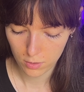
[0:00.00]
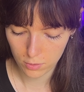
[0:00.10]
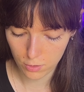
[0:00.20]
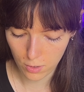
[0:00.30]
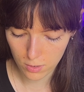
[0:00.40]

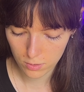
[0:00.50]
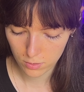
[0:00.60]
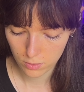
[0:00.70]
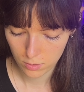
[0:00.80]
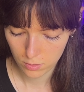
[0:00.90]

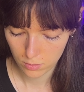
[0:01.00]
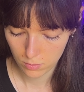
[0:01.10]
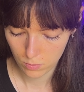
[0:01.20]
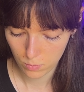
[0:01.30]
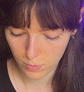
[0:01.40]
dots
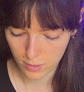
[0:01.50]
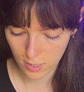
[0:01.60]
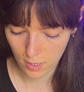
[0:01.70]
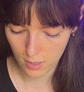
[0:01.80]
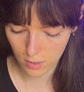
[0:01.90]
when
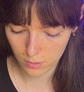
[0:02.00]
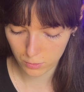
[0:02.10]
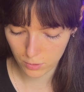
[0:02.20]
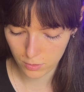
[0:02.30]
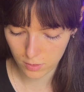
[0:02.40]
they get
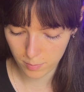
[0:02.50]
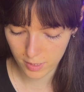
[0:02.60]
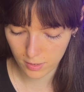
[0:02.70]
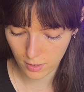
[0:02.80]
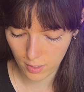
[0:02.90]
closer to the
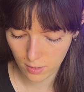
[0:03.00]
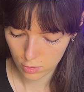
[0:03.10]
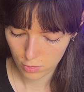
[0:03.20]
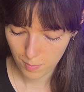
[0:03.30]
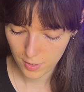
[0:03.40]
belly. Stripy